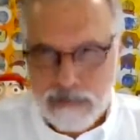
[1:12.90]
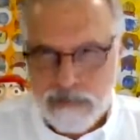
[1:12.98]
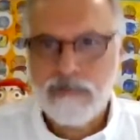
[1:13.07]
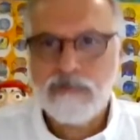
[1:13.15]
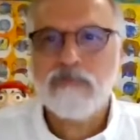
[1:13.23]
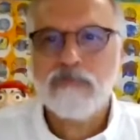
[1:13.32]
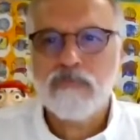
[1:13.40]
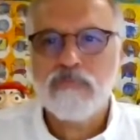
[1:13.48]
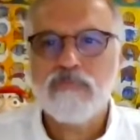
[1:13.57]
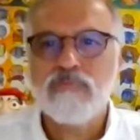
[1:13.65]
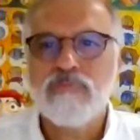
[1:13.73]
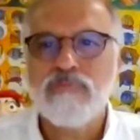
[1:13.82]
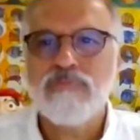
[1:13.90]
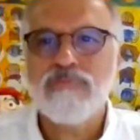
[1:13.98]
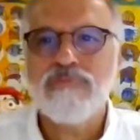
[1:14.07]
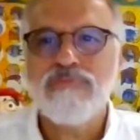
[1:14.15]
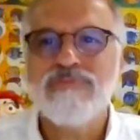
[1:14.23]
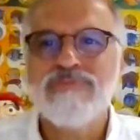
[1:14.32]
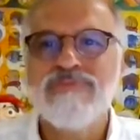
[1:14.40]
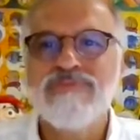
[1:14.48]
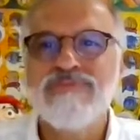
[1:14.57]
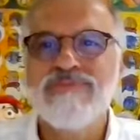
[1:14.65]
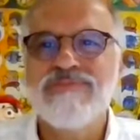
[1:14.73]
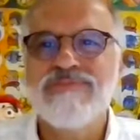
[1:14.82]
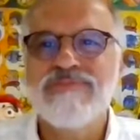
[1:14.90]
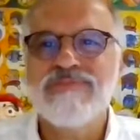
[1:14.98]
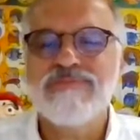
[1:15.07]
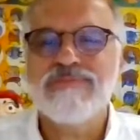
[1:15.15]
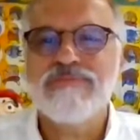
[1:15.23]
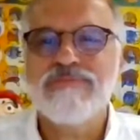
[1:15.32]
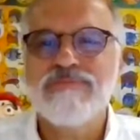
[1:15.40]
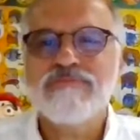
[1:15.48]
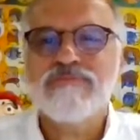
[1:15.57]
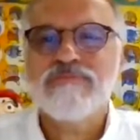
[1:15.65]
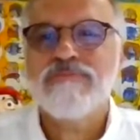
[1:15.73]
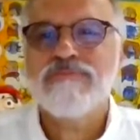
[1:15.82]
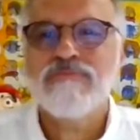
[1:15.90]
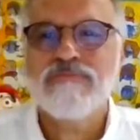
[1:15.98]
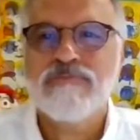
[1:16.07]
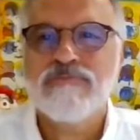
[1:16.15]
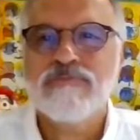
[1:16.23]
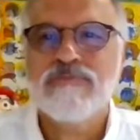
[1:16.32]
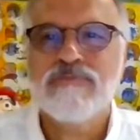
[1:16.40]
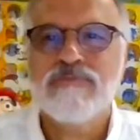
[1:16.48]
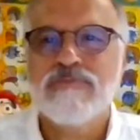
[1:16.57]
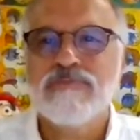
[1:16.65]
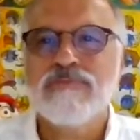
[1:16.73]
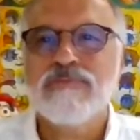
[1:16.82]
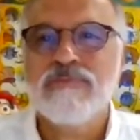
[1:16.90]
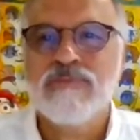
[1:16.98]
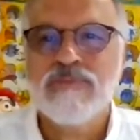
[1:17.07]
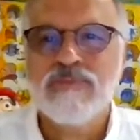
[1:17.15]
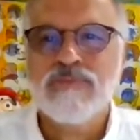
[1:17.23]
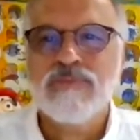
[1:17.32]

The person shown says nothing.